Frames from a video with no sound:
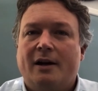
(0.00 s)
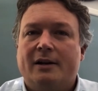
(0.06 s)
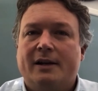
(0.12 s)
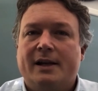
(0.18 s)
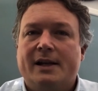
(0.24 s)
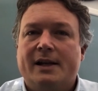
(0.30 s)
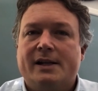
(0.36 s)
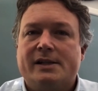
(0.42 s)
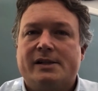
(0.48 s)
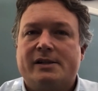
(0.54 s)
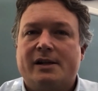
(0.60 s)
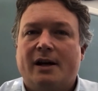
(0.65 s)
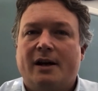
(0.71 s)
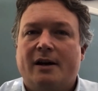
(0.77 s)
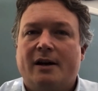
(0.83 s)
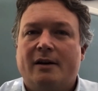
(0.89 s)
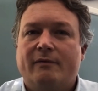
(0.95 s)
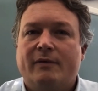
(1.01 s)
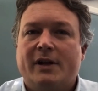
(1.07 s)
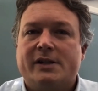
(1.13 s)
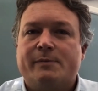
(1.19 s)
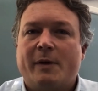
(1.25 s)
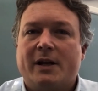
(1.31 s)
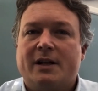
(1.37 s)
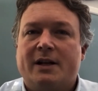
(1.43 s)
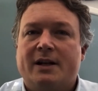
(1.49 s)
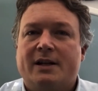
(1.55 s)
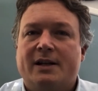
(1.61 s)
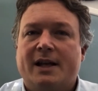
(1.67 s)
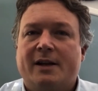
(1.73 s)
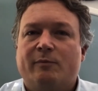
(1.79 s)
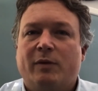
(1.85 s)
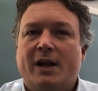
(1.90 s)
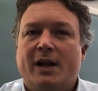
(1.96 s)
is expected to
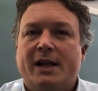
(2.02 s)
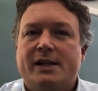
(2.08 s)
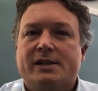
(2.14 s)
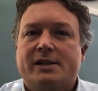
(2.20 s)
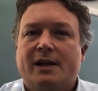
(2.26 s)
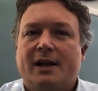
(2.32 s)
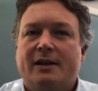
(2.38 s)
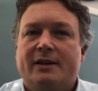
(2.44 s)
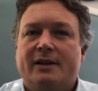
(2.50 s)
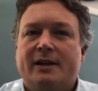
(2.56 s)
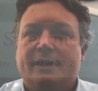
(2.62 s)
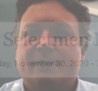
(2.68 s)
take place at the